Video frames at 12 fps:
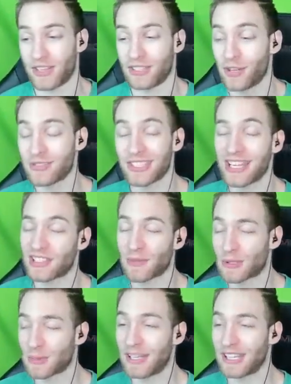because usually it's
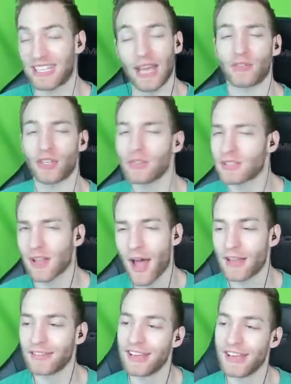supposed to be the TF2
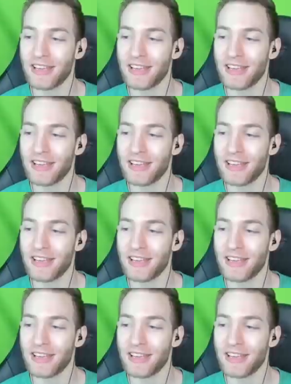slot.